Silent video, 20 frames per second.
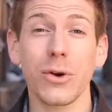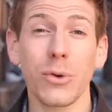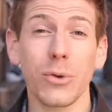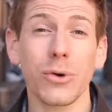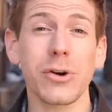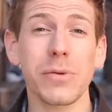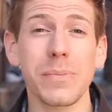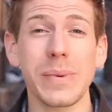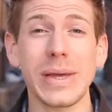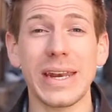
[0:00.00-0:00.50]
In
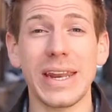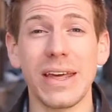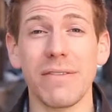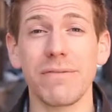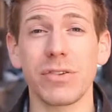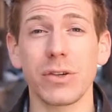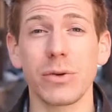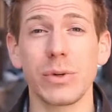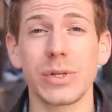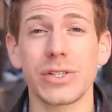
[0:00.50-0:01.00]
order to be an
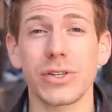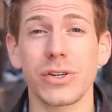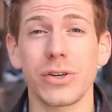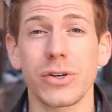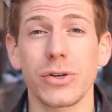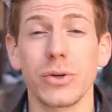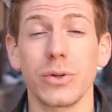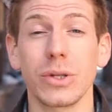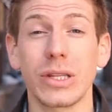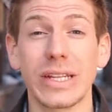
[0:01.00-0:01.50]
influencer
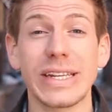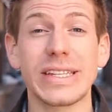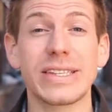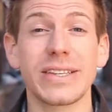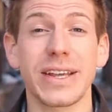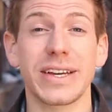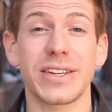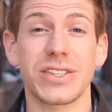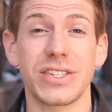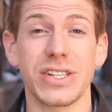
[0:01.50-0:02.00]
who leads
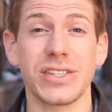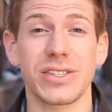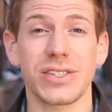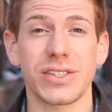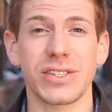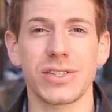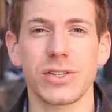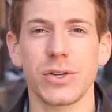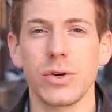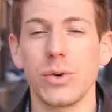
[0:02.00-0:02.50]
like Jesus,